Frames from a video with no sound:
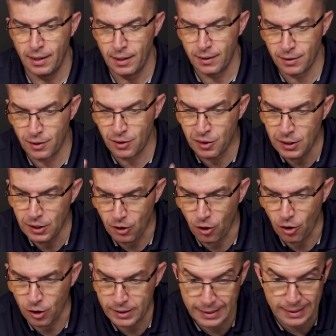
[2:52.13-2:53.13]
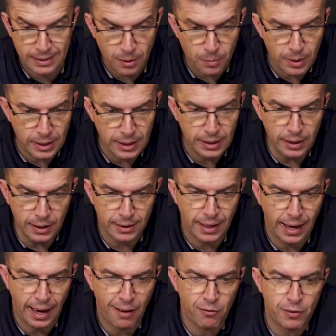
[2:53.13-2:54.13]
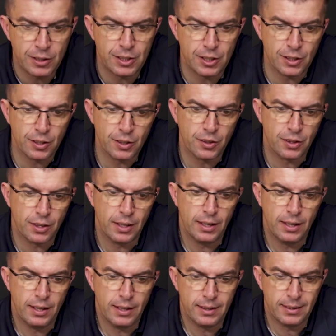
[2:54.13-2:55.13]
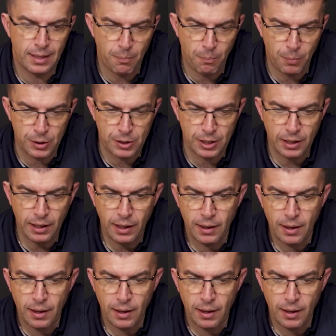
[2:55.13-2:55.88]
The three are determining the average earth temperature,